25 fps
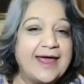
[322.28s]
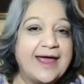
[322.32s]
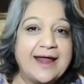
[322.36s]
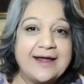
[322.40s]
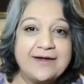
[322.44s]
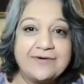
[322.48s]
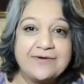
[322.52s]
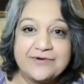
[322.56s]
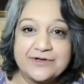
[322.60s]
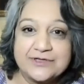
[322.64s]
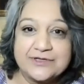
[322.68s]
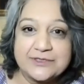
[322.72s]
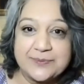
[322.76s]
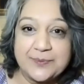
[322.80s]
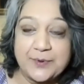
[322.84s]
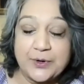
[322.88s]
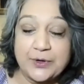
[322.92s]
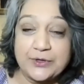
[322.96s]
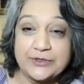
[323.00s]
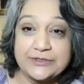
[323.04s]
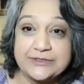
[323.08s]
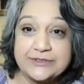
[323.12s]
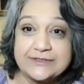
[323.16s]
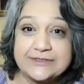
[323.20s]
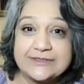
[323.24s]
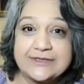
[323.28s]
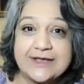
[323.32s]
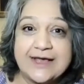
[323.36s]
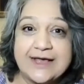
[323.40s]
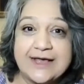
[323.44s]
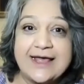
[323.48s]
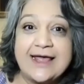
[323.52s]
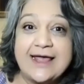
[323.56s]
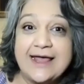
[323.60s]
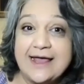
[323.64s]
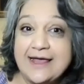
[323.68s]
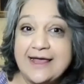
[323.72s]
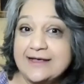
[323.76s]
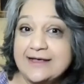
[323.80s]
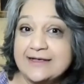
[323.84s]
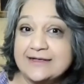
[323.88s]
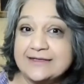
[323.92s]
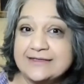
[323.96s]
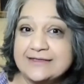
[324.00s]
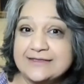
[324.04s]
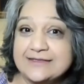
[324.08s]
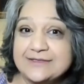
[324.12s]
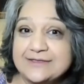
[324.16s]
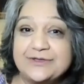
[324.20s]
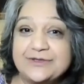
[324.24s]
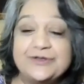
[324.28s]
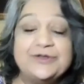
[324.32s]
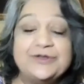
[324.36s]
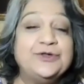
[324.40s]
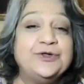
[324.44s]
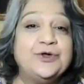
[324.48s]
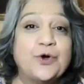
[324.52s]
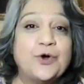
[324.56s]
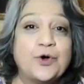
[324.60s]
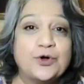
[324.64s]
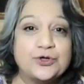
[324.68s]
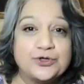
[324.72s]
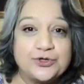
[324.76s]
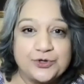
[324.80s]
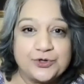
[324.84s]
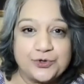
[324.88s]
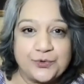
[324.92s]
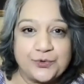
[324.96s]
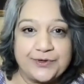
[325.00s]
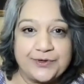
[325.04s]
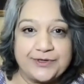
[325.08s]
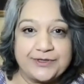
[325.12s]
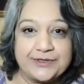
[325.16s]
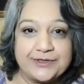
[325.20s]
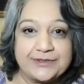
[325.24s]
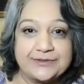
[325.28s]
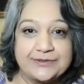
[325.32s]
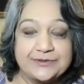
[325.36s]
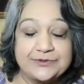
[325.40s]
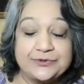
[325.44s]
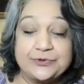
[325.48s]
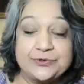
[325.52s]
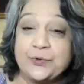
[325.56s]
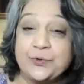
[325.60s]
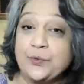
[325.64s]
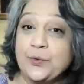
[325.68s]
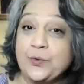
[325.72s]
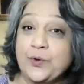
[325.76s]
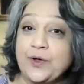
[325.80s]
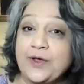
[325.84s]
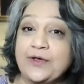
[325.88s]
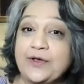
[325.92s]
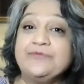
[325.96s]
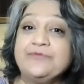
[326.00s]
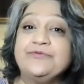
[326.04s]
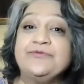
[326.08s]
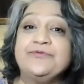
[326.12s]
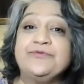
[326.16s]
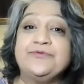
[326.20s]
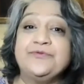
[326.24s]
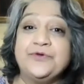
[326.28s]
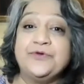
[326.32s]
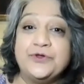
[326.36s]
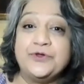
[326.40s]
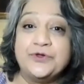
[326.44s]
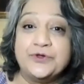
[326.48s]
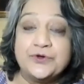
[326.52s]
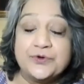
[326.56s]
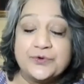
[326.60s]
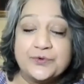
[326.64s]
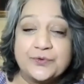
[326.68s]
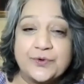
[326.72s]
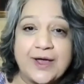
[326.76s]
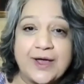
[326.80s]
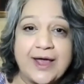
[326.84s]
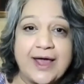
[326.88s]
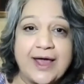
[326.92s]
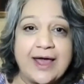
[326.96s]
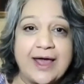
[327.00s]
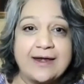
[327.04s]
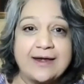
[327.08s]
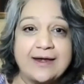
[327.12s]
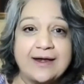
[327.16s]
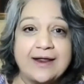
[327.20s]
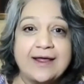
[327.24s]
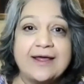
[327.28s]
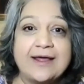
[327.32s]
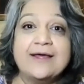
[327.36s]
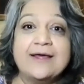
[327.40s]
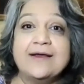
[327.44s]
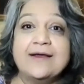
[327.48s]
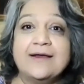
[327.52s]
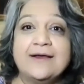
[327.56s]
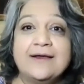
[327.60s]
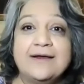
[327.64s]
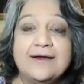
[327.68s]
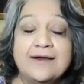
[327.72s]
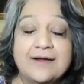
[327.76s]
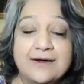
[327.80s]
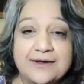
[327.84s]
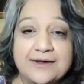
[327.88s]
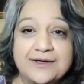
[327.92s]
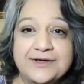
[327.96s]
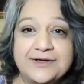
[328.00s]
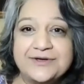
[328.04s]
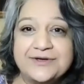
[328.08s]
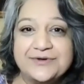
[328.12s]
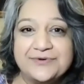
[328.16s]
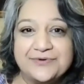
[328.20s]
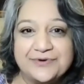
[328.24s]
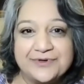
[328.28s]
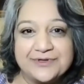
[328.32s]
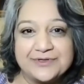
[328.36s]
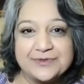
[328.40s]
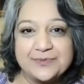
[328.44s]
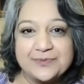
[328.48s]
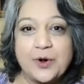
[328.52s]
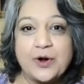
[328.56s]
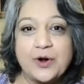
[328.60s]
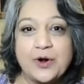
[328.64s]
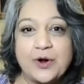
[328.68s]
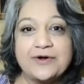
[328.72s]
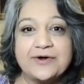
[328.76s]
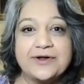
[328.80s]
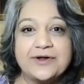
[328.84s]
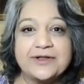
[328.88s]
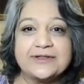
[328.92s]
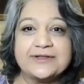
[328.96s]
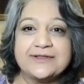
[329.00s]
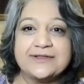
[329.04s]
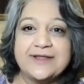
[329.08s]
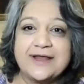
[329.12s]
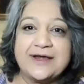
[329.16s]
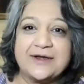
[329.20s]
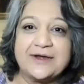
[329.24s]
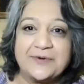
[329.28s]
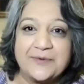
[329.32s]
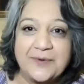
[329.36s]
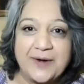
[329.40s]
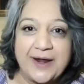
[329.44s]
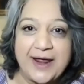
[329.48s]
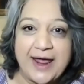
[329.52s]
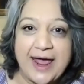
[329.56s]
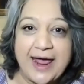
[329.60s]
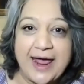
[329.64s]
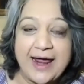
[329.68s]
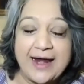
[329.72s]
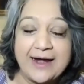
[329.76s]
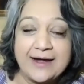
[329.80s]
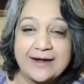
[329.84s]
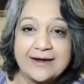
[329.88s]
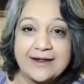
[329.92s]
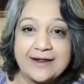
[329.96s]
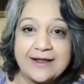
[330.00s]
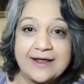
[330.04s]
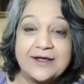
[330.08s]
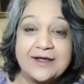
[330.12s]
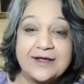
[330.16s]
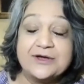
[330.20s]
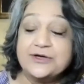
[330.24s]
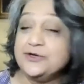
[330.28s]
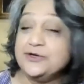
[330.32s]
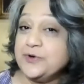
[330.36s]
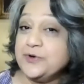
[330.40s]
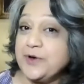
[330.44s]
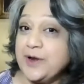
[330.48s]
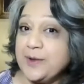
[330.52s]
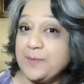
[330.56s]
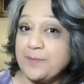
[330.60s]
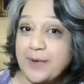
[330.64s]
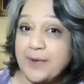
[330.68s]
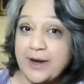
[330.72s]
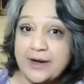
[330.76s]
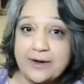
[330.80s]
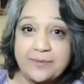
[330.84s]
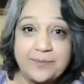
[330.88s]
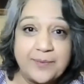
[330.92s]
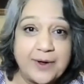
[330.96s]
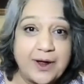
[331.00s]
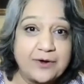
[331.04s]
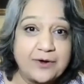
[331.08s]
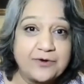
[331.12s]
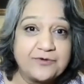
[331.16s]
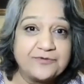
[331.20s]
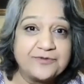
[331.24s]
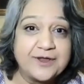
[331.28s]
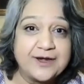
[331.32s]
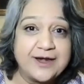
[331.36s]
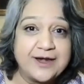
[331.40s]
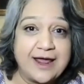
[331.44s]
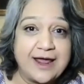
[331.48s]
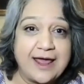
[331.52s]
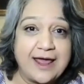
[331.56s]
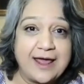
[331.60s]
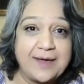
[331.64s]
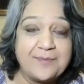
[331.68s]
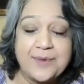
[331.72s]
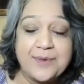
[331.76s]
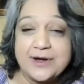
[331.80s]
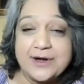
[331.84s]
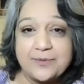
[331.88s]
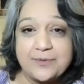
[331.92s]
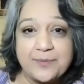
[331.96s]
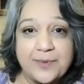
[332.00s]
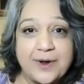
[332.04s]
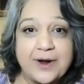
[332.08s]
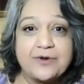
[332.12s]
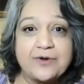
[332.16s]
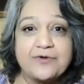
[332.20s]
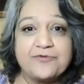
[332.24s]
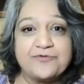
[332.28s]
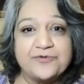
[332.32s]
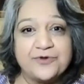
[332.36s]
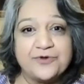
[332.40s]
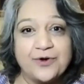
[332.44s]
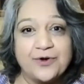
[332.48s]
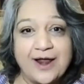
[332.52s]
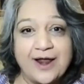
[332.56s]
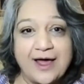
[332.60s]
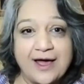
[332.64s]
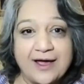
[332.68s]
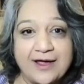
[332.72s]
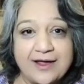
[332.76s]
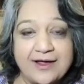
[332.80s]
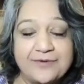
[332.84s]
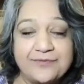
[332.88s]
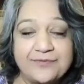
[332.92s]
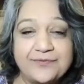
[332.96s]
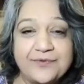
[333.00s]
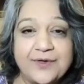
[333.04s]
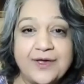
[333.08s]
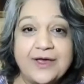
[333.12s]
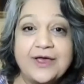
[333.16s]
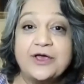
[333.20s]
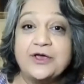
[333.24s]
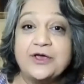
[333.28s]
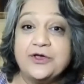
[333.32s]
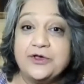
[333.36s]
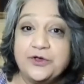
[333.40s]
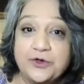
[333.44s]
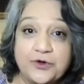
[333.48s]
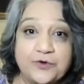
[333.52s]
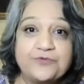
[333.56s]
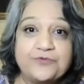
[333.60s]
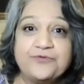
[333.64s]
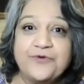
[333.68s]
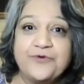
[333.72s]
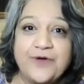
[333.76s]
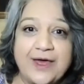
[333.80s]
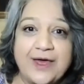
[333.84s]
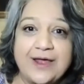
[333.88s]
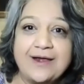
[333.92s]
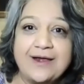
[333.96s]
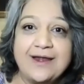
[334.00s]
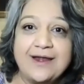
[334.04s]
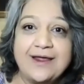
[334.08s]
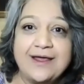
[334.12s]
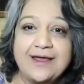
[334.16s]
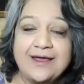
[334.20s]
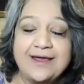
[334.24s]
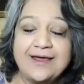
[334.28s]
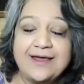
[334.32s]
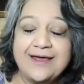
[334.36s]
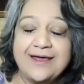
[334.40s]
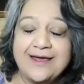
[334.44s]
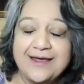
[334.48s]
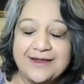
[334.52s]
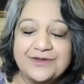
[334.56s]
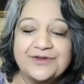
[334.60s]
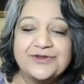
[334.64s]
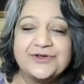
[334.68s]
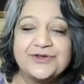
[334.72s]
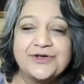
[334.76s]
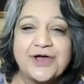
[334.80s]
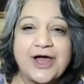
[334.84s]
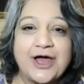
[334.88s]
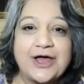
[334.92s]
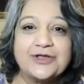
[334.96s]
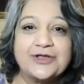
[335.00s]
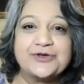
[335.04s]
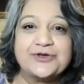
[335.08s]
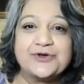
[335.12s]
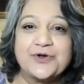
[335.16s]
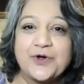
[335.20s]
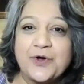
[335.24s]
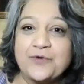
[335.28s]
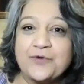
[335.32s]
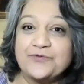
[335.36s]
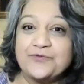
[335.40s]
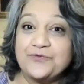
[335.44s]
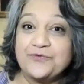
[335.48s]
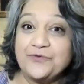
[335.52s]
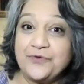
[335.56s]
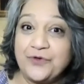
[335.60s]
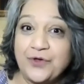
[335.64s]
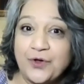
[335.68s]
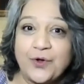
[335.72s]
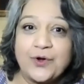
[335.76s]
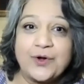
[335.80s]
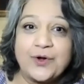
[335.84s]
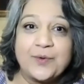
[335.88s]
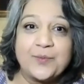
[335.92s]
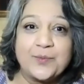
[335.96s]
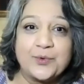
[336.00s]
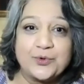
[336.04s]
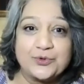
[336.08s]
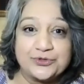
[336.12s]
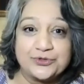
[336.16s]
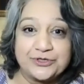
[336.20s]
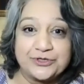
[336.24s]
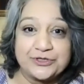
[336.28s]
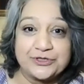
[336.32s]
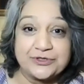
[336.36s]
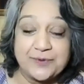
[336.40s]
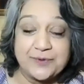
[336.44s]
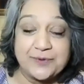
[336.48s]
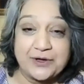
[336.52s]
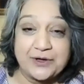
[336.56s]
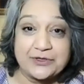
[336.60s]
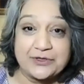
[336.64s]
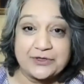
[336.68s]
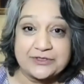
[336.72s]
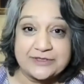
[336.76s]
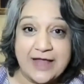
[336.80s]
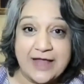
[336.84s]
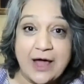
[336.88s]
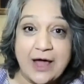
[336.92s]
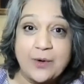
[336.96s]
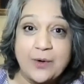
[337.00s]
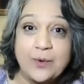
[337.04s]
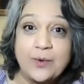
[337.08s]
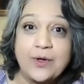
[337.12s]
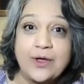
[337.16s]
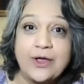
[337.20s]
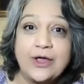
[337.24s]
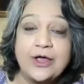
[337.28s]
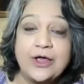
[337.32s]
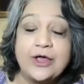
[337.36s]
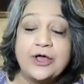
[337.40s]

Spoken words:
And response is your choice. So if you can learn to respond rather than react during better part of the day, better part of your life, you're fairly in charge of your emotions because now